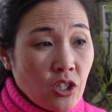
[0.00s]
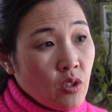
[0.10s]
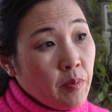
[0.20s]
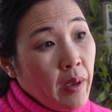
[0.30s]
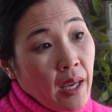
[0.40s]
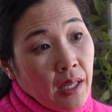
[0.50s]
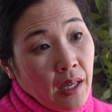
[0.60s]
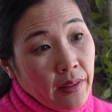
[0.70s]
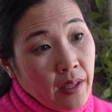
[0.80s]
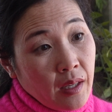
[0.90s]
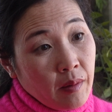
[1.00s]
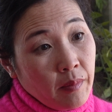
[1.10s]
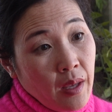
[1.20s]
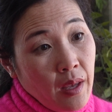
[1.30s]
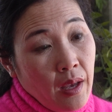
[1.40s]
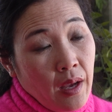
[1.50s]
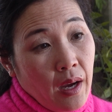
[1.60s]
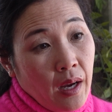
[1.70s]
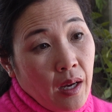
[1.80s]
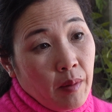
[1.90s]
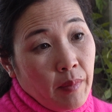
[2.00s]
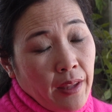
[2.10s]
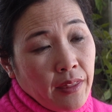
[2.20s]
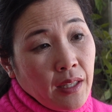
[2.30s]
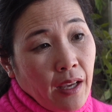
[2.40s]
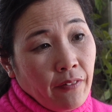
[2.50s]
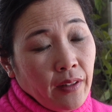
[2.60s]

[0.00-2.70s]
she was painting on them. I feel